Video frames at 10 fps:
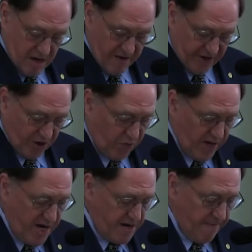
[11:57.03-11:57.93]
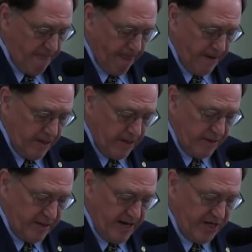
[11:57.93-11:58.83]
of a creed
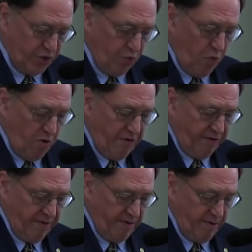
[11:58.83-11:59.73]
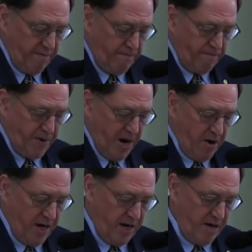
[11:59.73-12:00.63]
that is worth
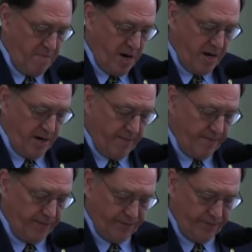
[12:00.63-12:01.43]
bearing in mind.